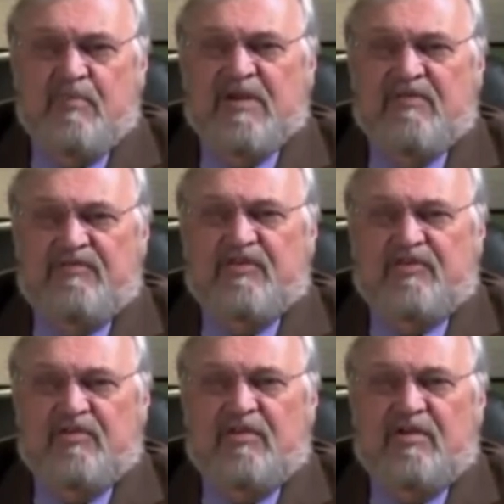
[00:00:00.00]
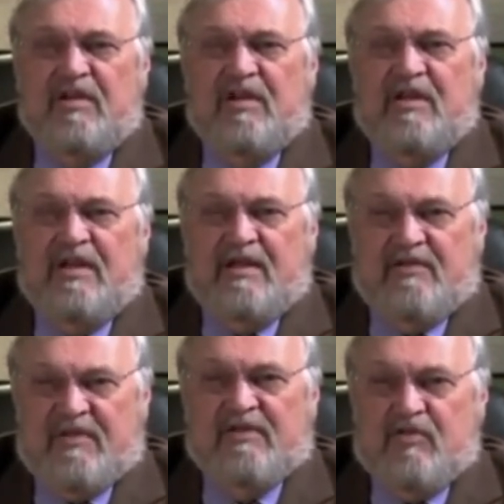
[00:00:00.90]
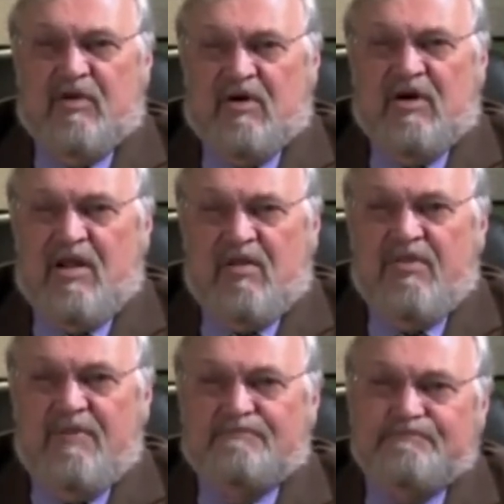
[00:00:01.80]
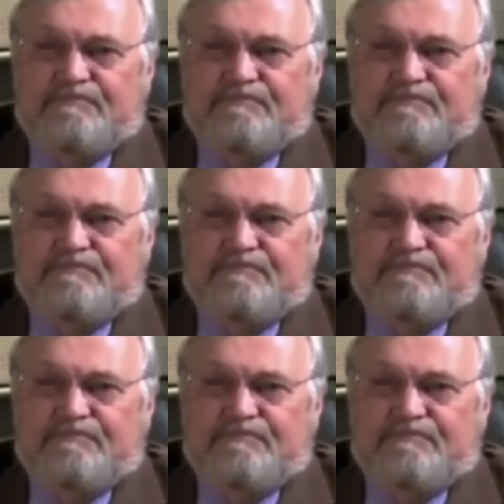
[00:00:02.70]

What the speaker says: beneficial thing to our health.